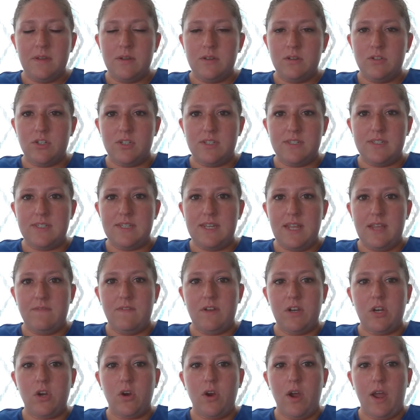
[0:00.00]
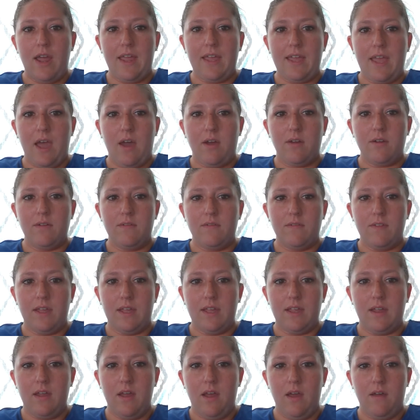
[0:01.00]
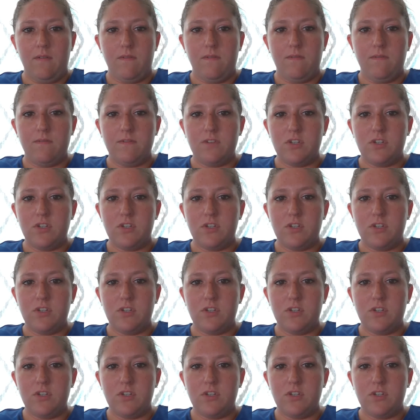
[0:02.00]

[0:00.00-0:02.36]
just david crying out of like of